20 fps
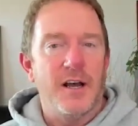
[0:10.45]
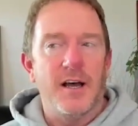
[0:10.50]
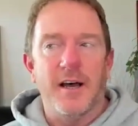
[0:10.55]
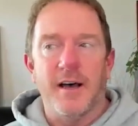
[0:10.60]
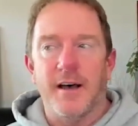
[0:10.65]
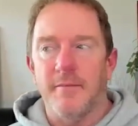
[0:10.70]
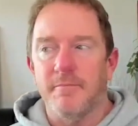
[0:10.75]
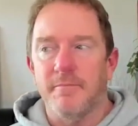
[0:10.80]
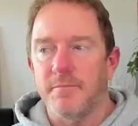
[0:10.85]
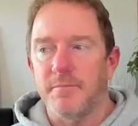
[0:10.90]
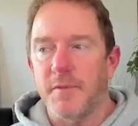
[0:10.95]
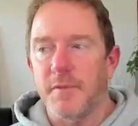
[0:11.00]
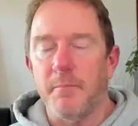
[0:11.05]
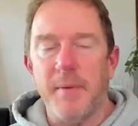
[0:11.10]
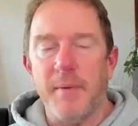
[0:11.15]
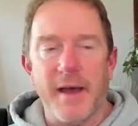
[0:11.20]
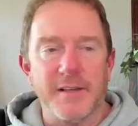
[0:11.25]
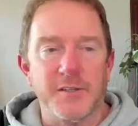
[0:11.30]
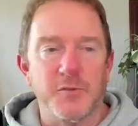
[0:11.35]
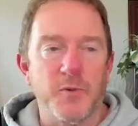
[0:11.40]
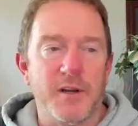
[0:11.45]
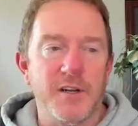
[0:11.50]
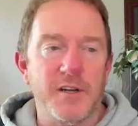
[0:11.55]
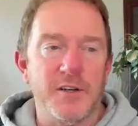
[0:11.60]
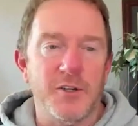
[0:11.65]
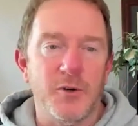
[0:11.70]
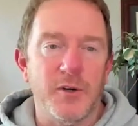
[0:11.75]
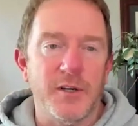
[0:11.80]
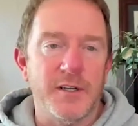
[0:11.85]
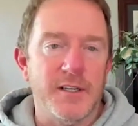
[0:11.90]
Um, the best way
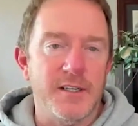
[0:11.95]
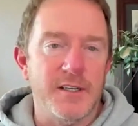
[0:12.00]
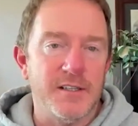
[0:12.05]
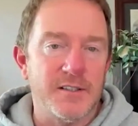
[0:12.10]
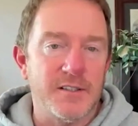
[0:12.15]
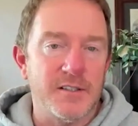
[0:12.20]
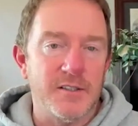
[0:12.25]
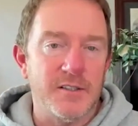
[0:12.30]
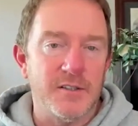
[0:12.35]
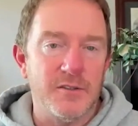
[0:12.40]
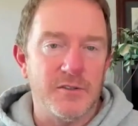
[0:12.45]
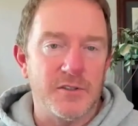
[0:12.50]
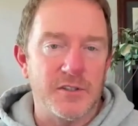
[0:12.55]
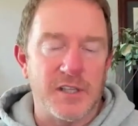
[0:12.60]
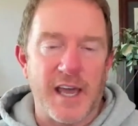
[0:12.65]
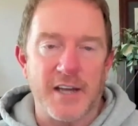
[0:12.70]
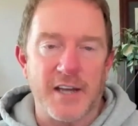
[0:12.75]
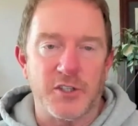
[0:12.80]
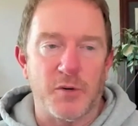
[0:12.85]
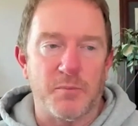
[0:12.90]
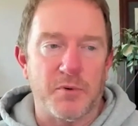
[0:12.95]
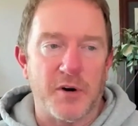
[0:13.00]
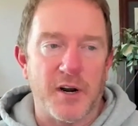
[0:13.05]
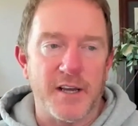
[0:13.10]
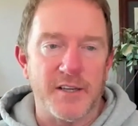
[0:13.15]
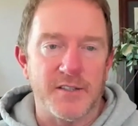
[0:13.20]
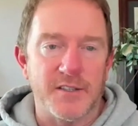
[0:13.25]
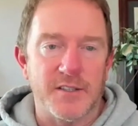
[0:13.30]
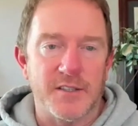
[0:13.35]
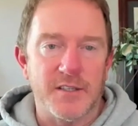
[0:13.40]
to do it is to slash your
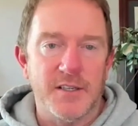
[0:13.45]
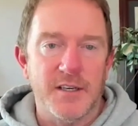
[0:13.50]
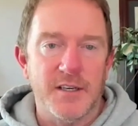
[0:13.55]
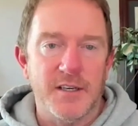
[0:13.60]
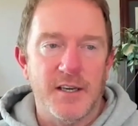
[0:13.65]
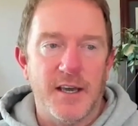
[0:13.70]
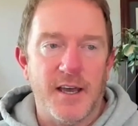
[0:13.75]
price.